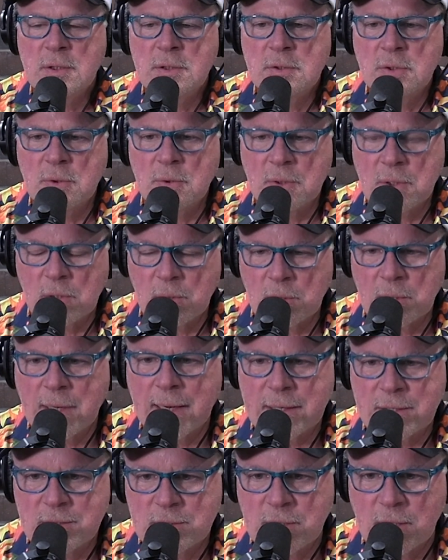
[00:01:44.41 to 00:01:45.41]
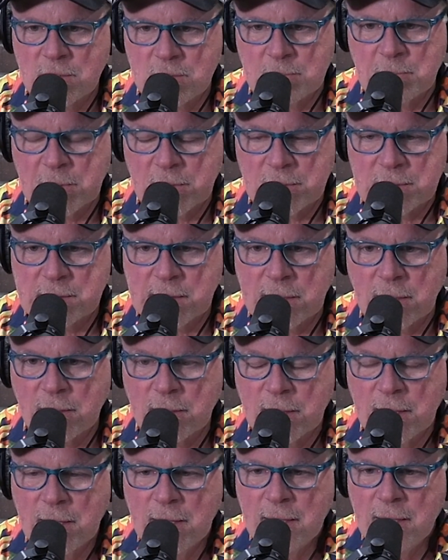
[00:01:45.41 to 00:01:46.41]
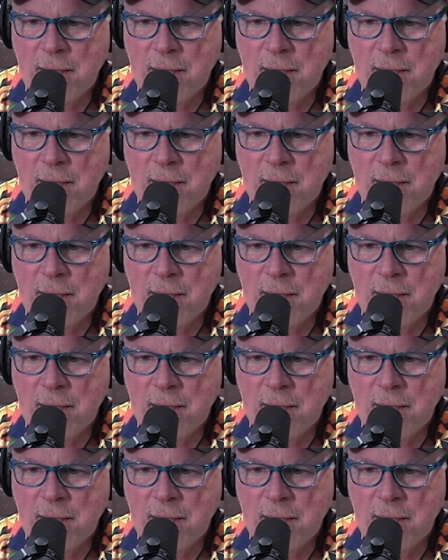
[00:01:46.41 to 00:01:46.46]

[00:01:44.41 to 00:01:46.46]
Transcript: to the United States military.